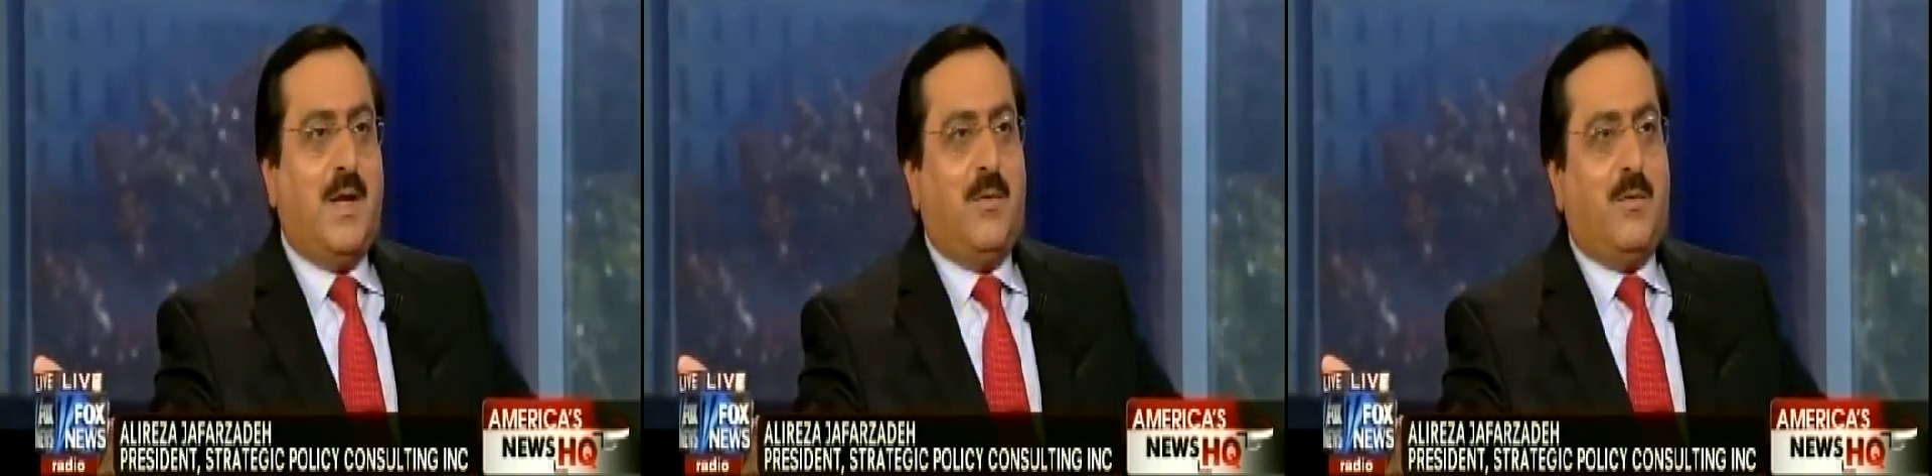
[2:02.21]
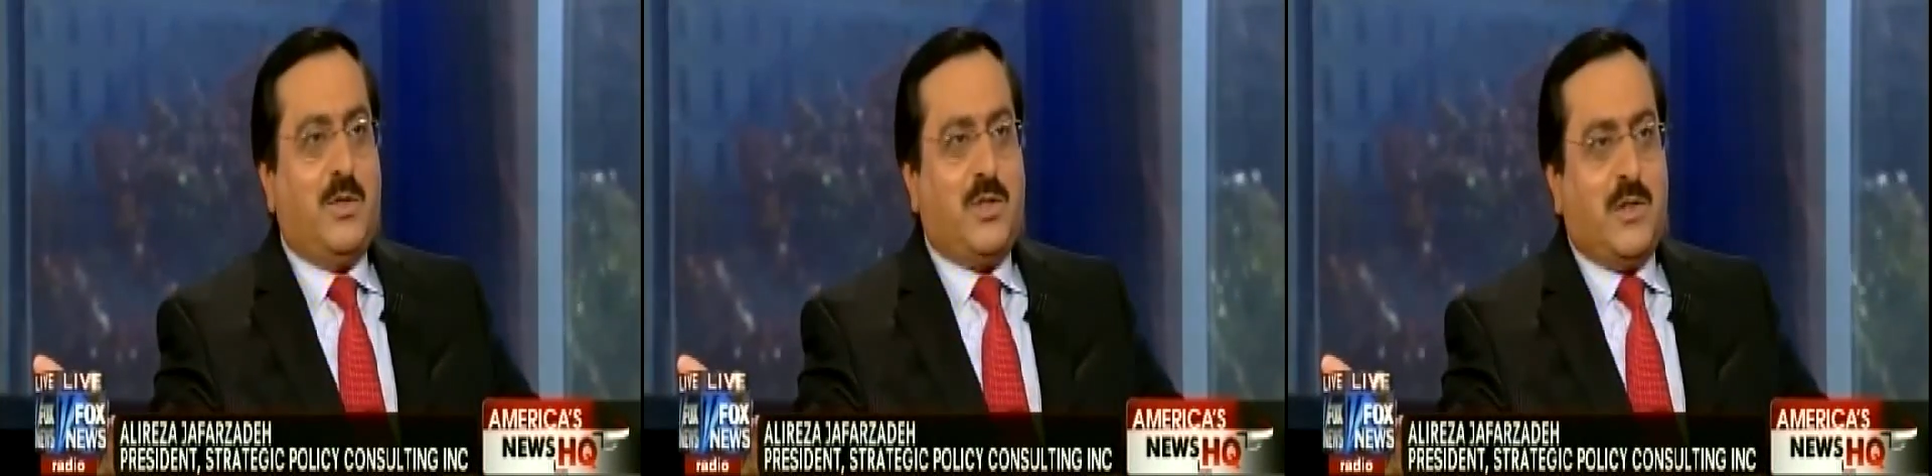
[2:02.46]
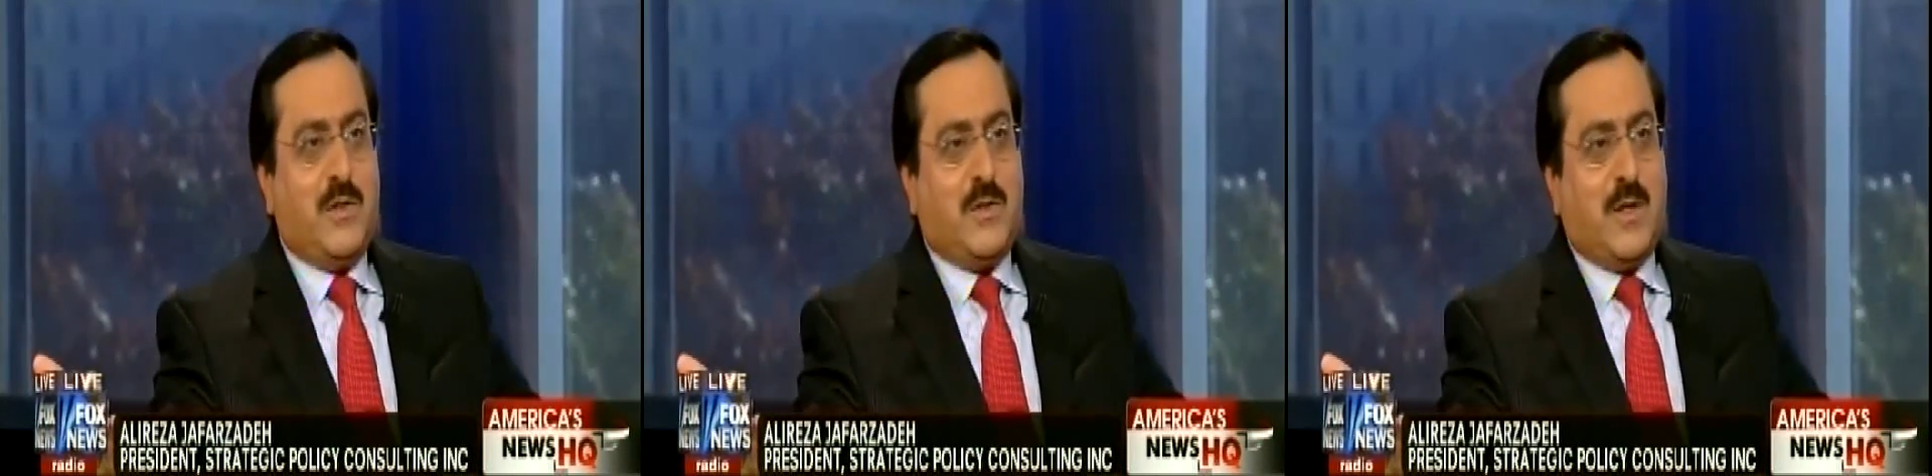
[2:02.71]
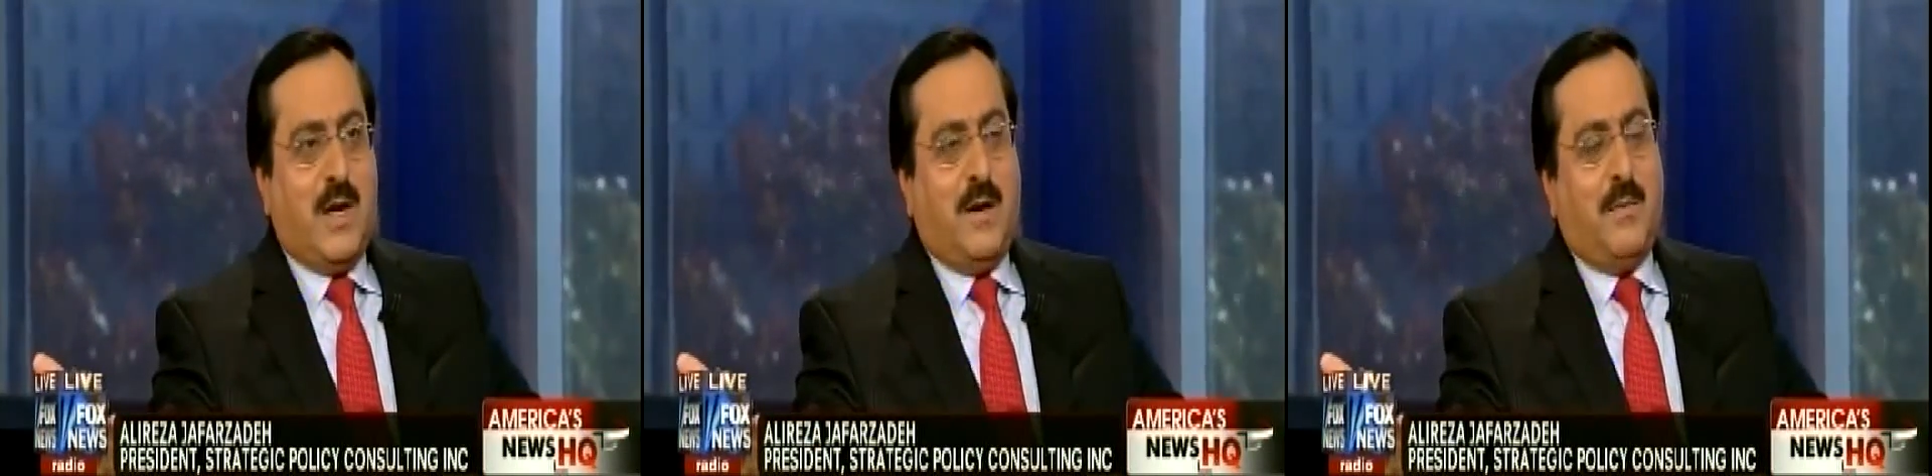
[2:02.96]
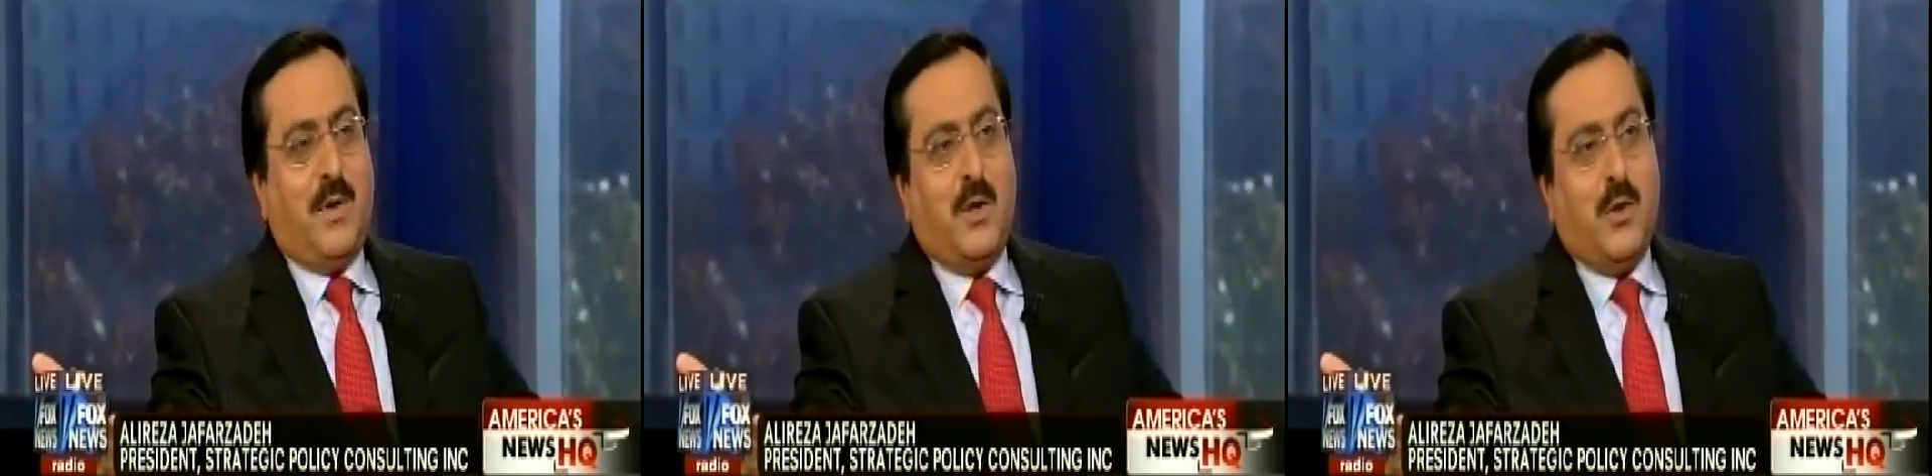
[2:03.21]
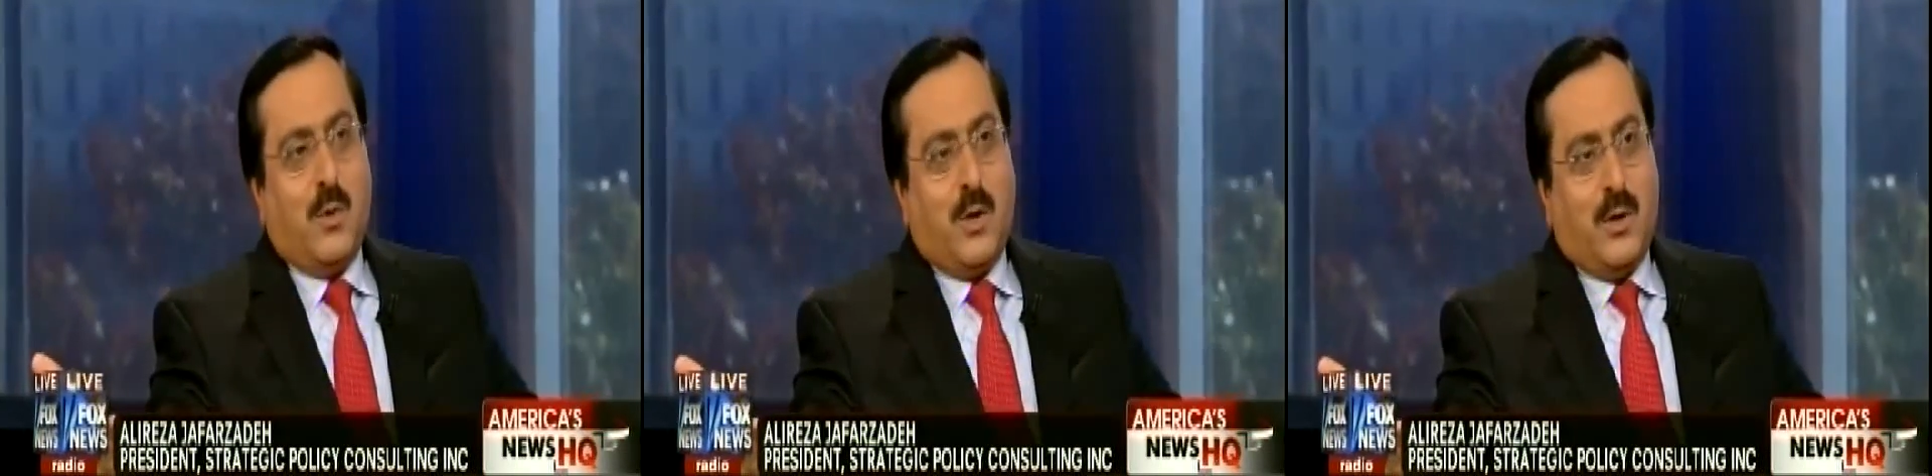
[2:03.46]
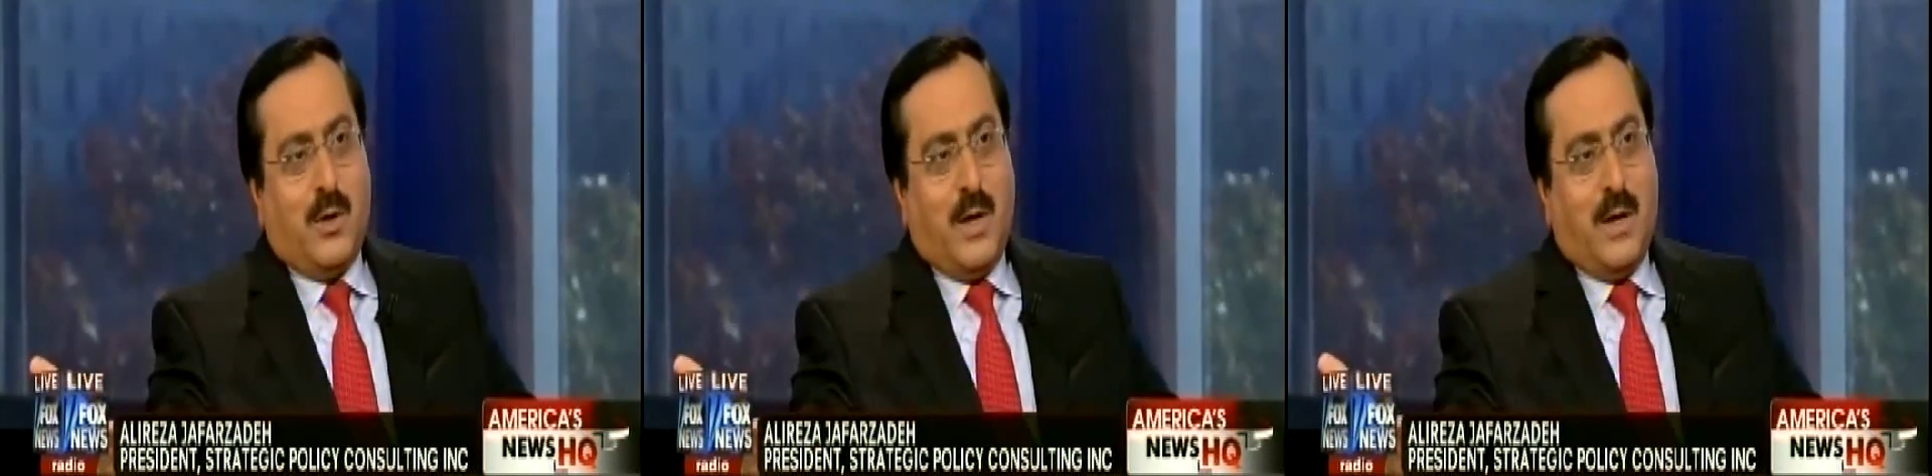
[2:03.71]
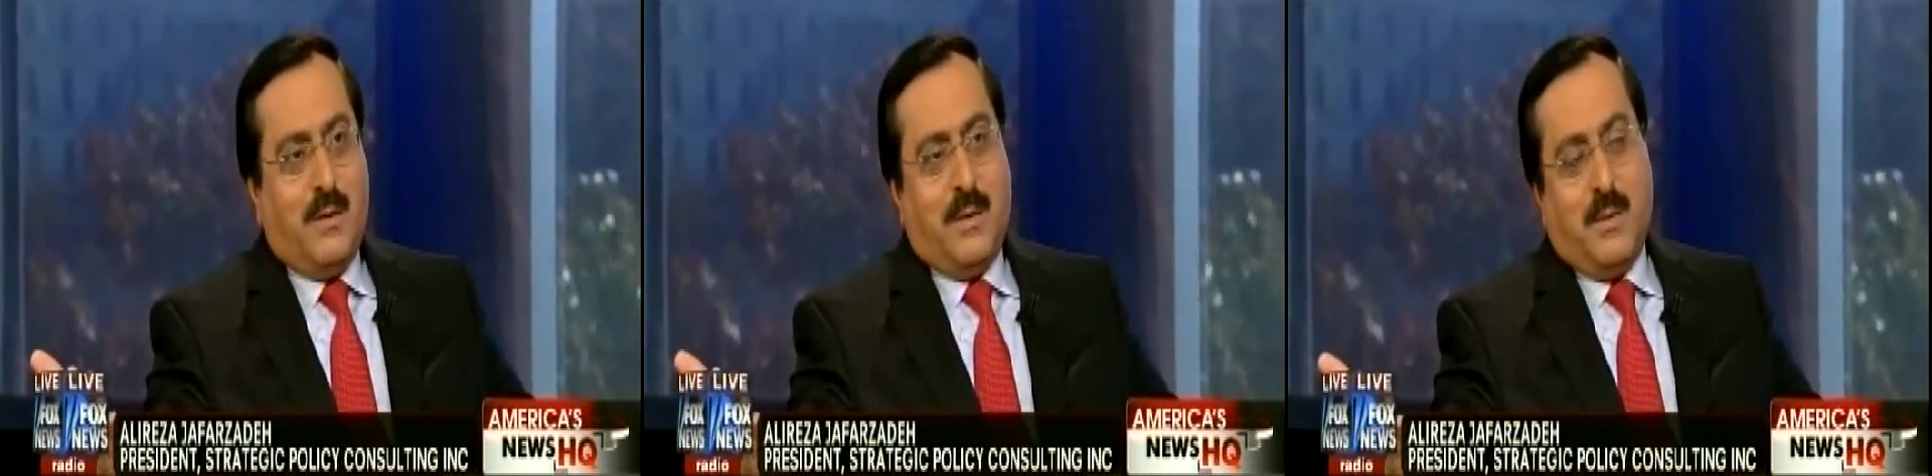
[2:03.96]
which is a
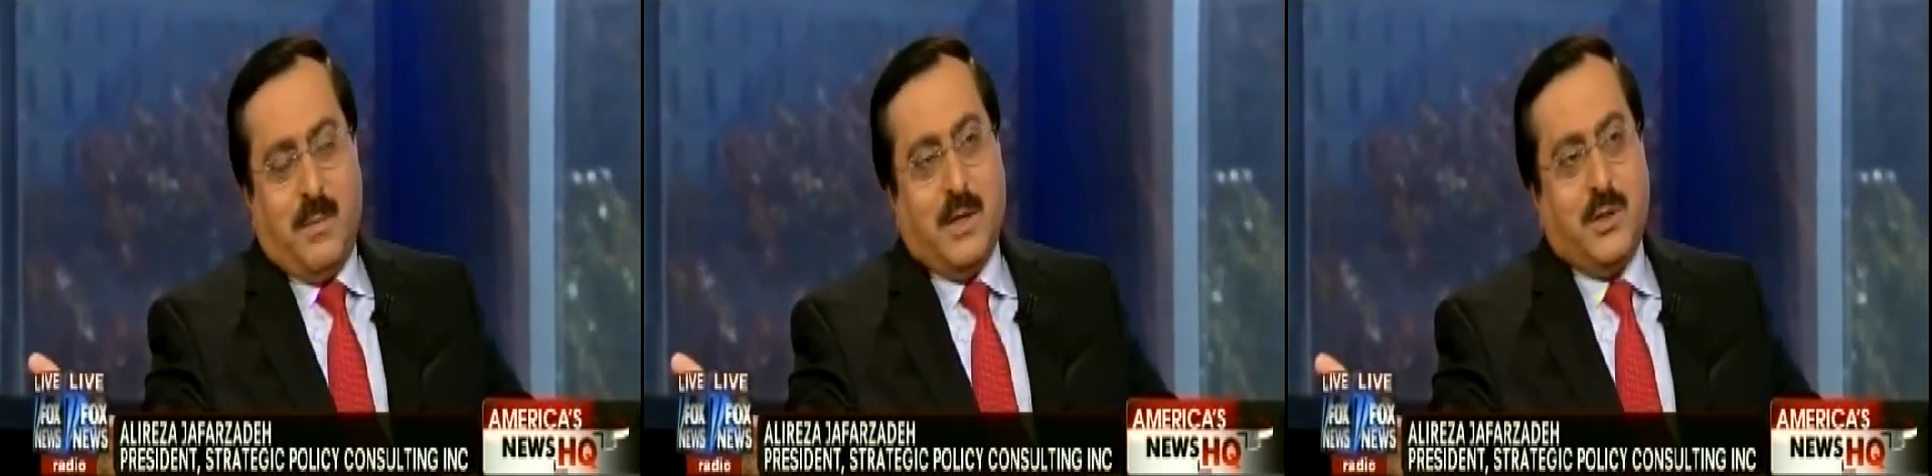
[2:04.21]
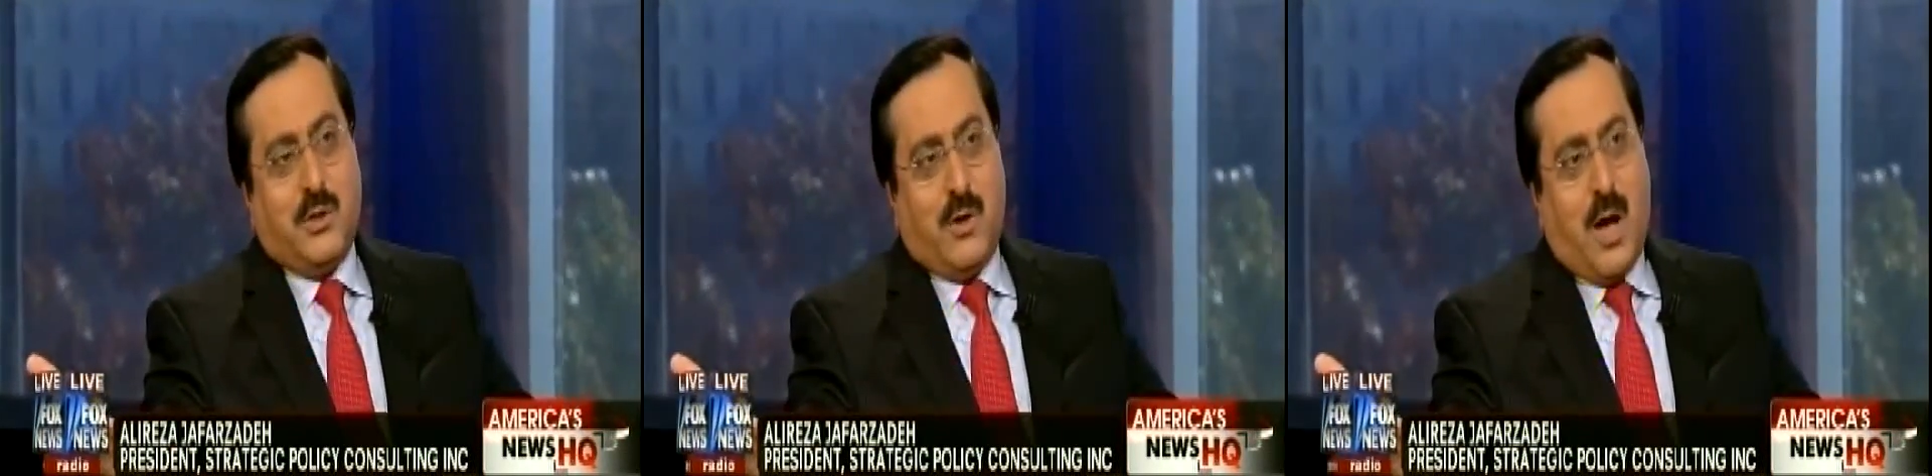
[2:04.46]
nuclear military